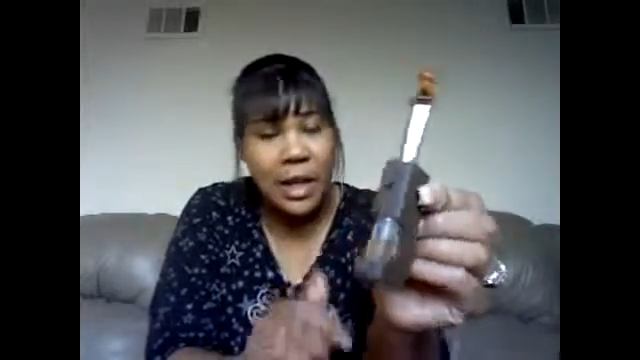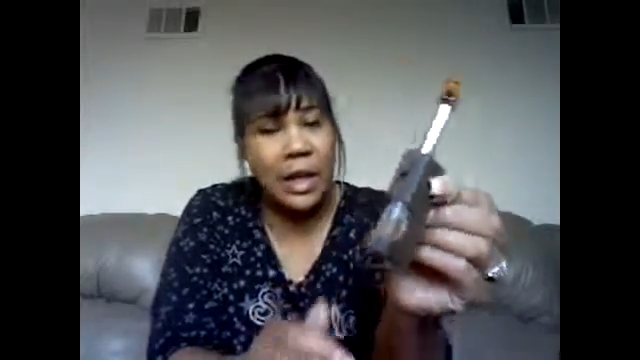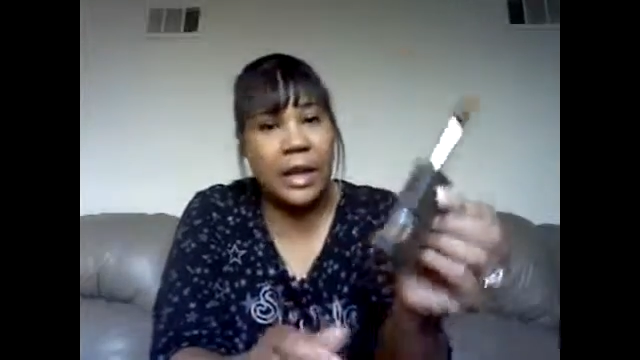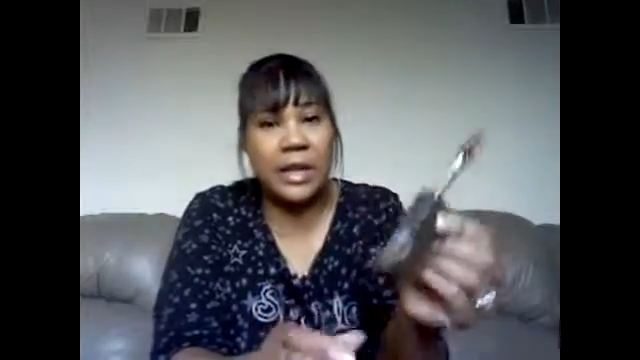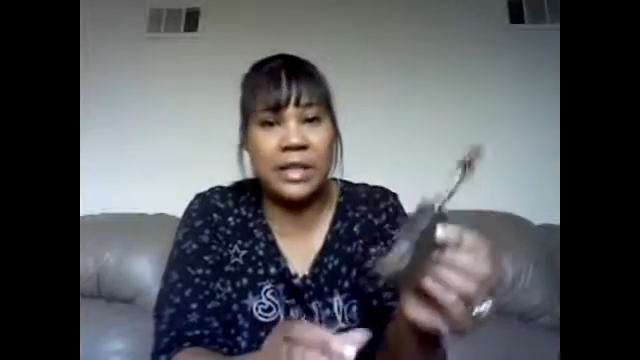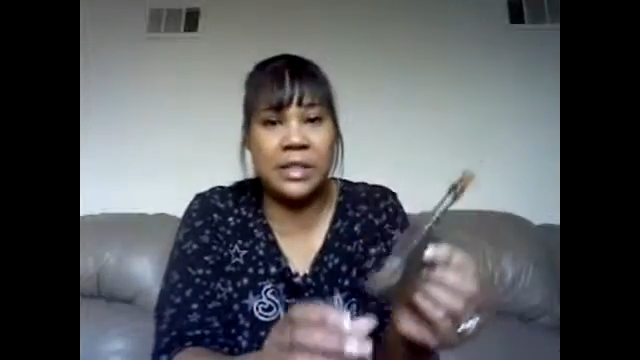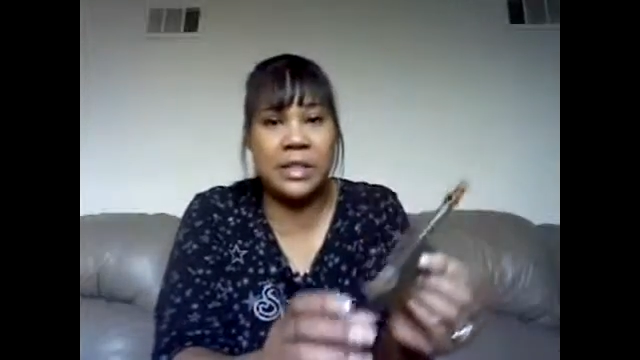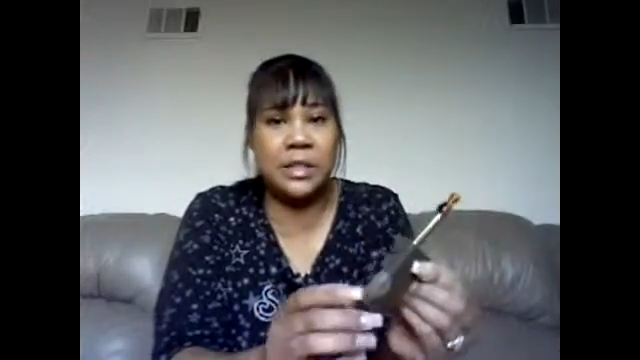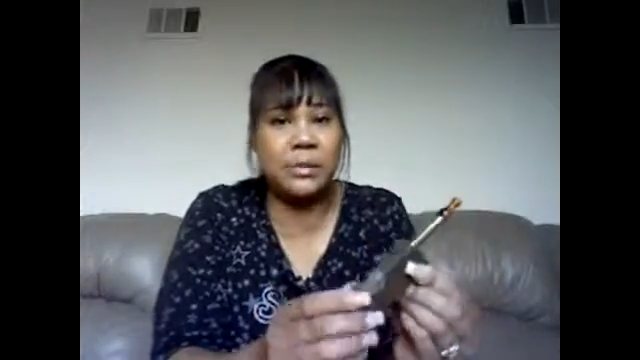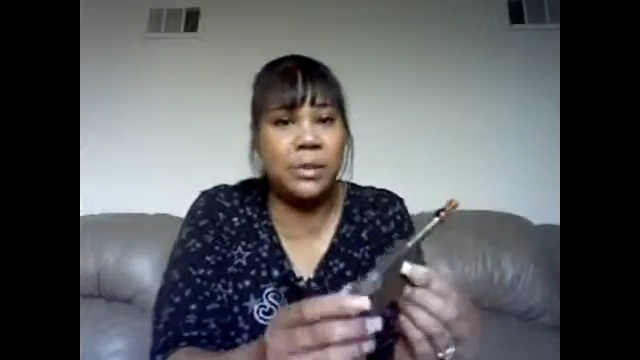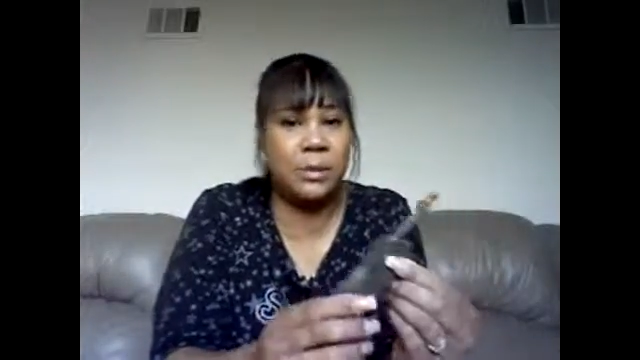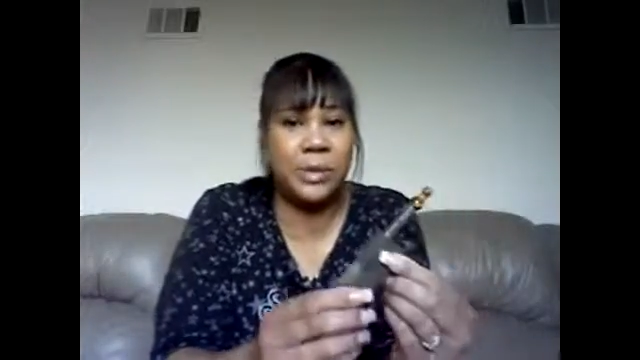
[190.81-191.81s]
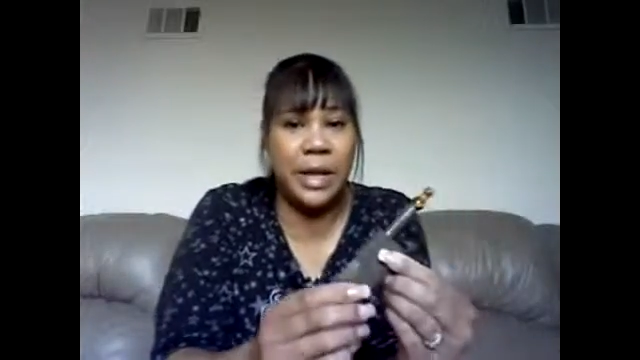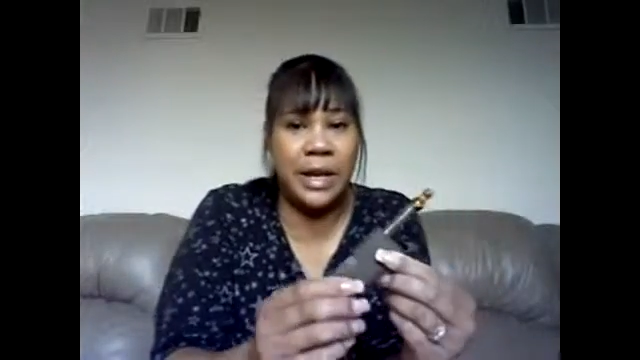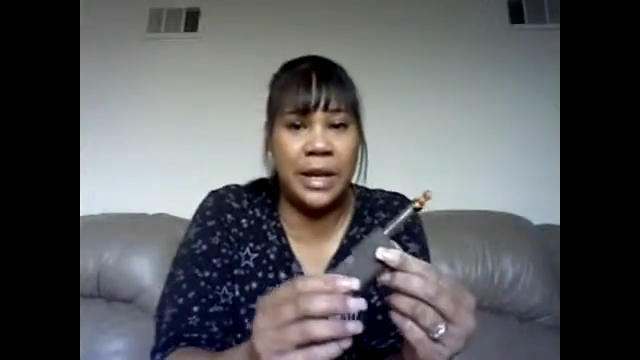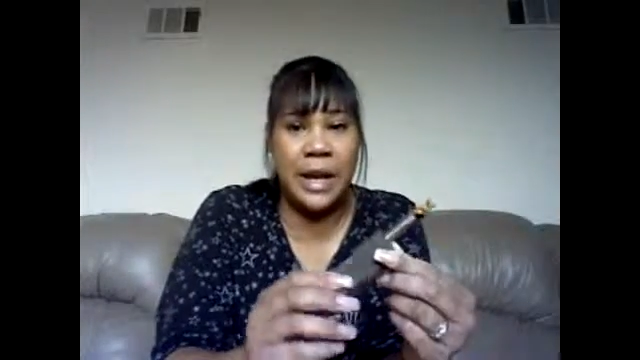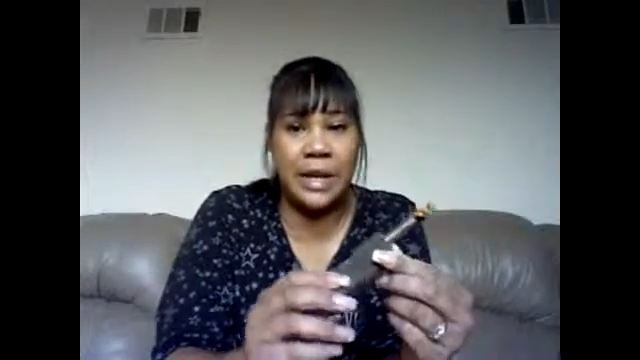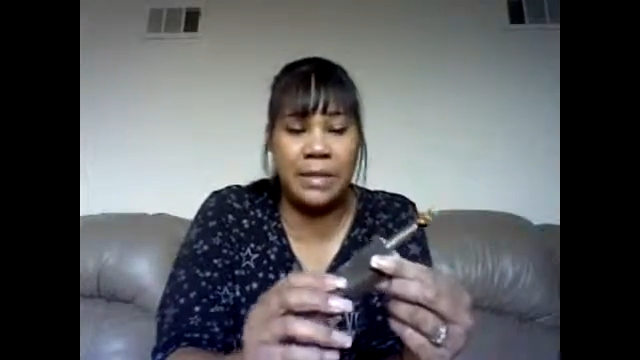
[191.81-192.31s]
And I tell you what, when I
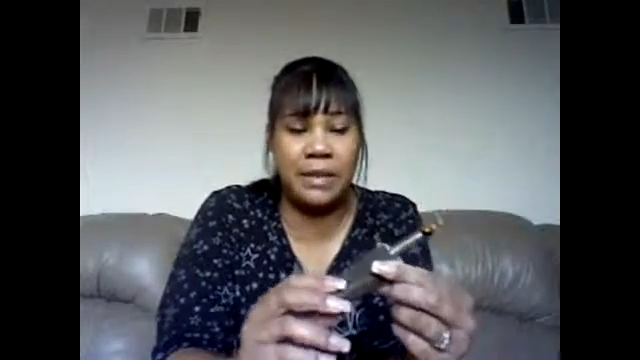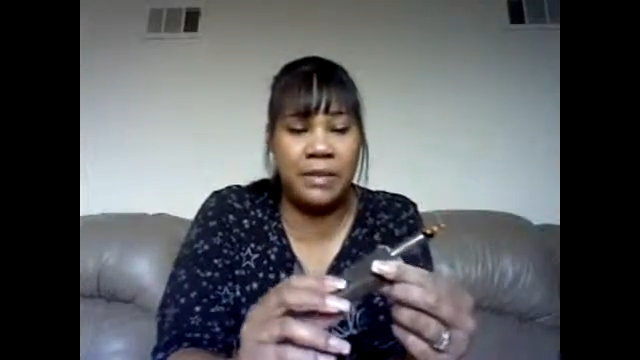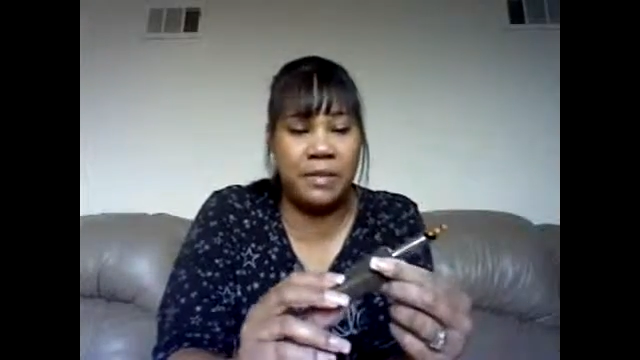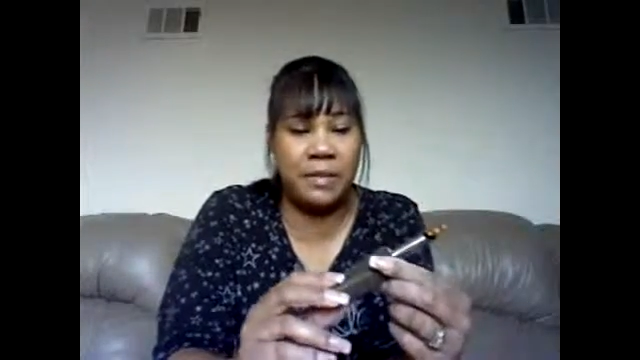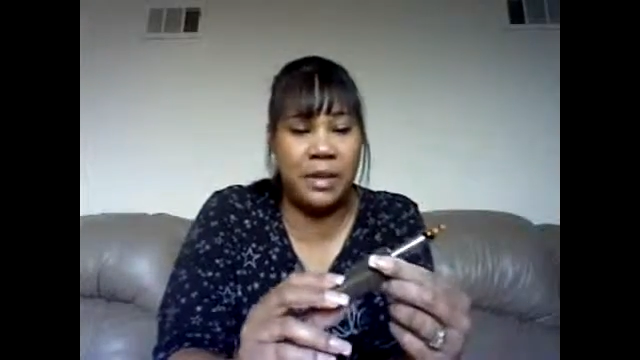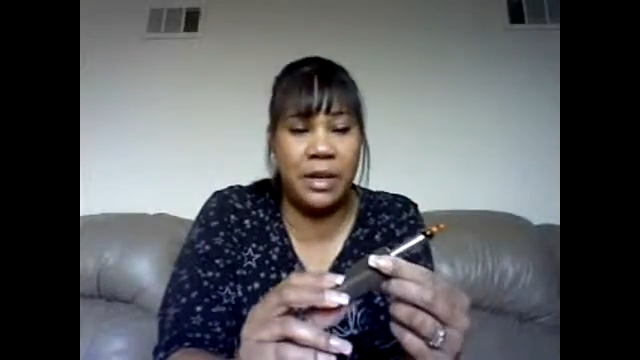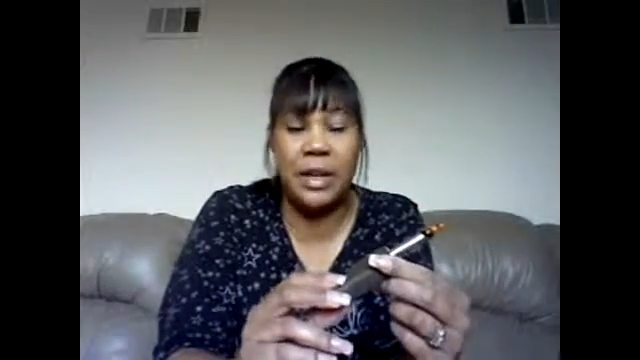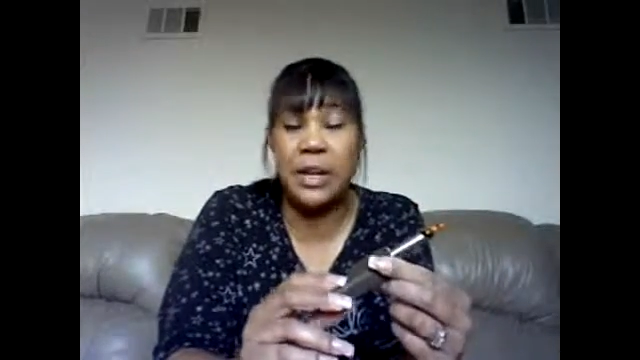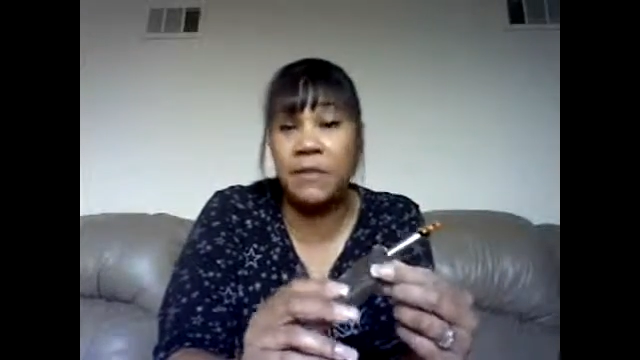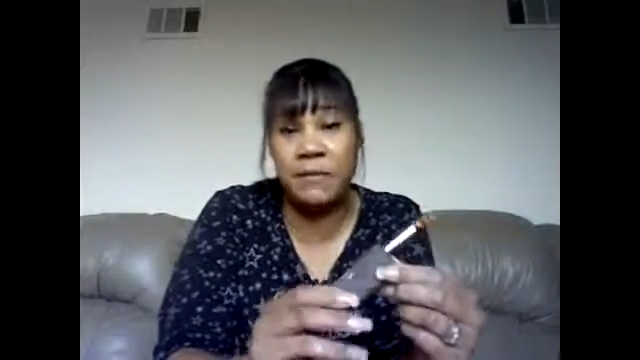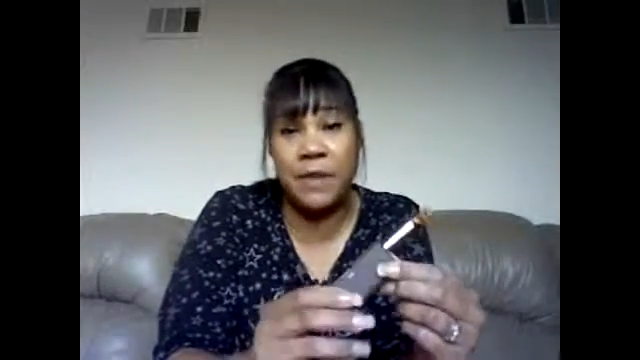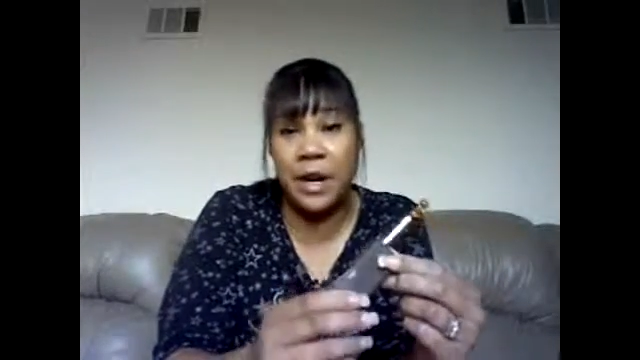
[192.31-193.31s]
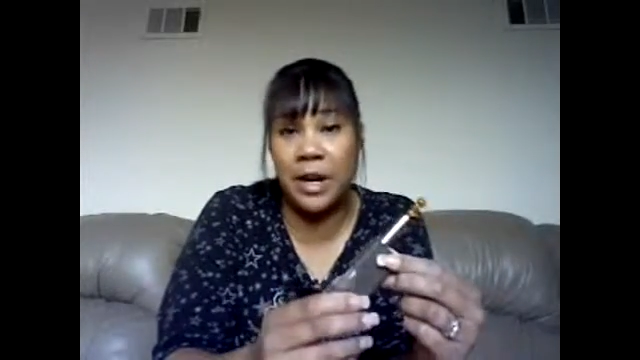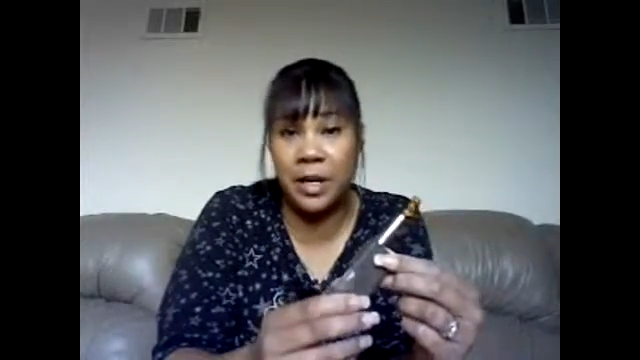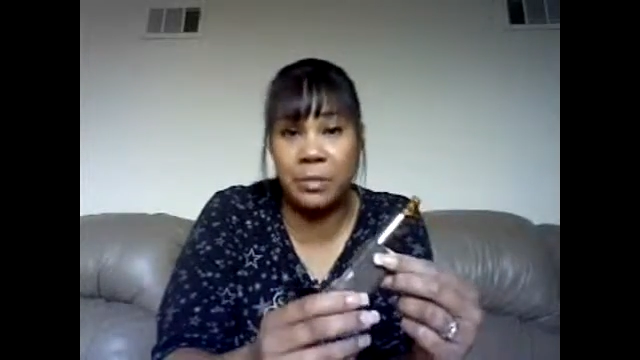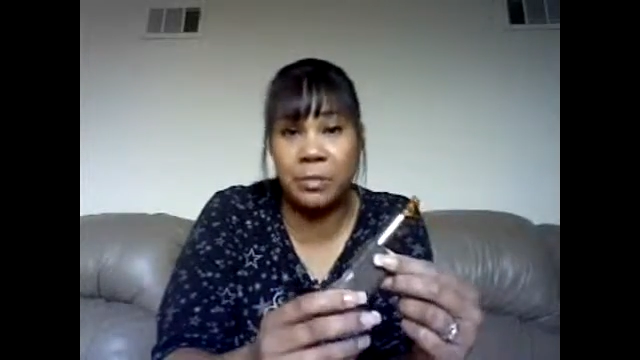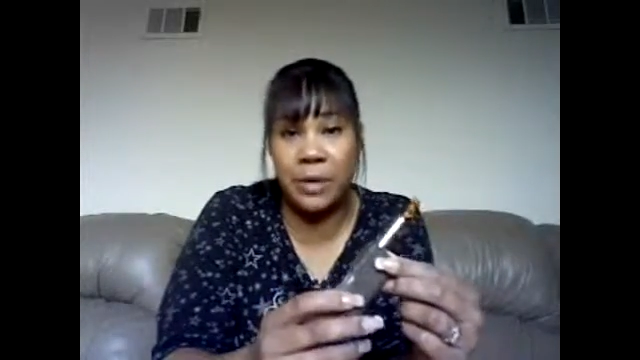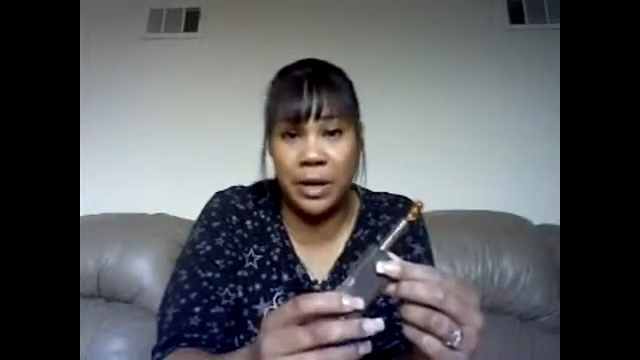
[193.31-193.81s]
got this thing, it fired
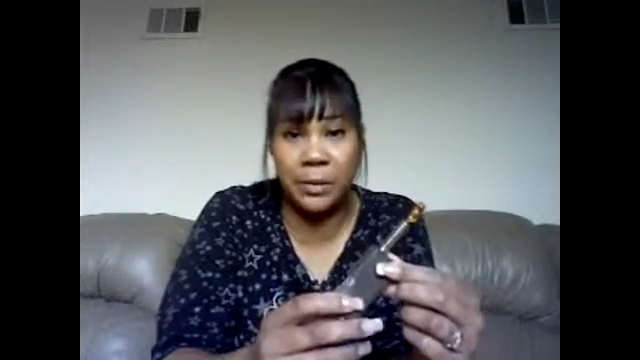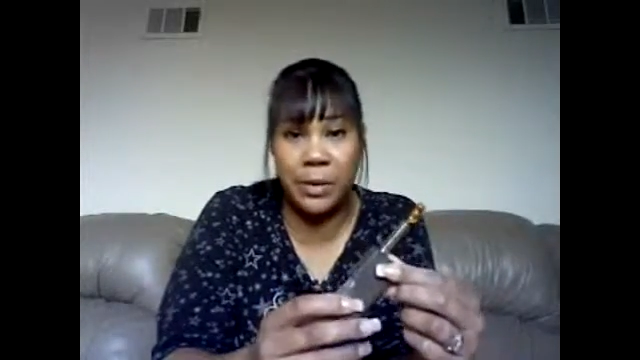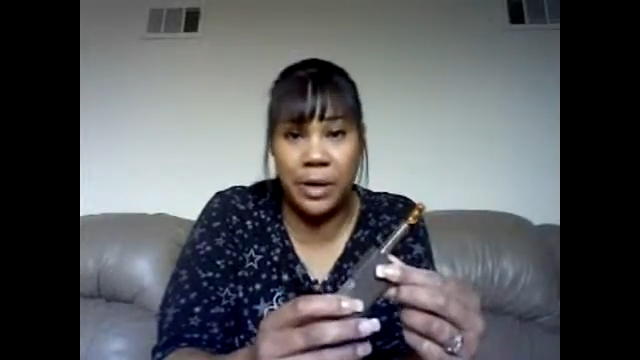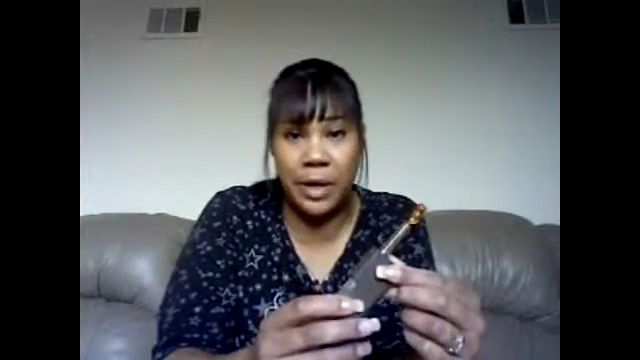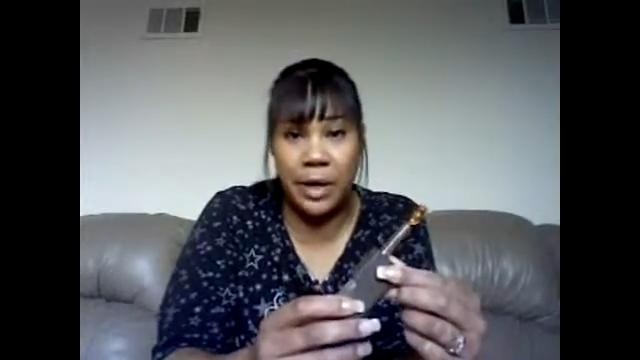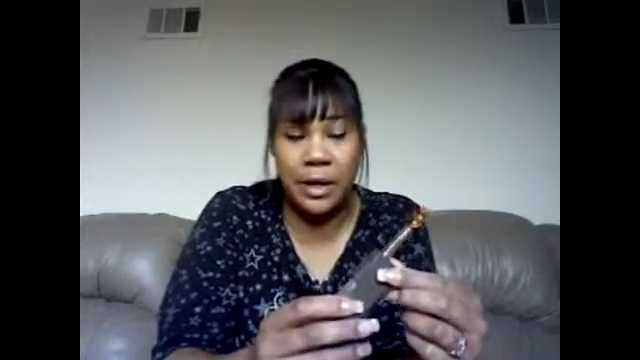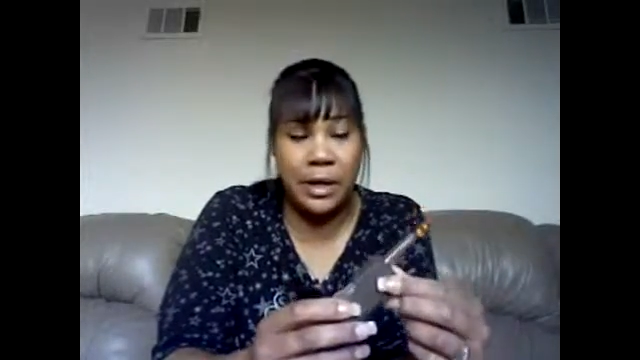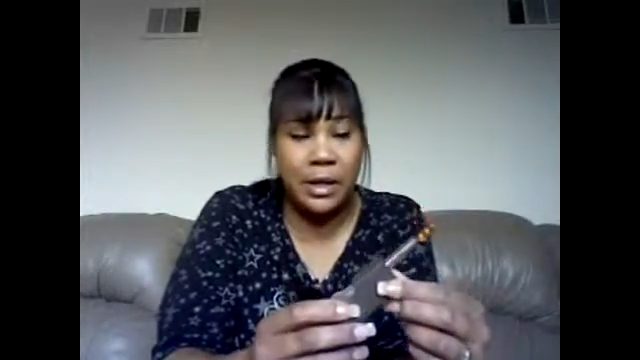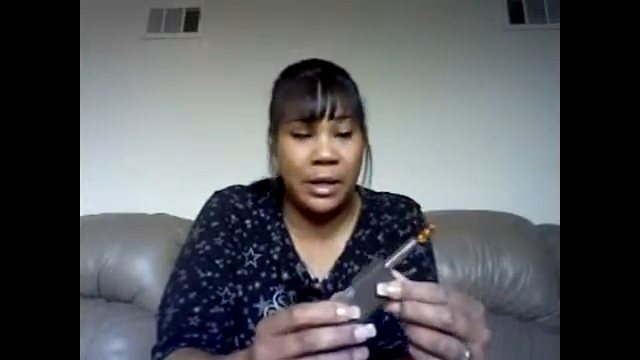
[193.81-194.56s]
up right away.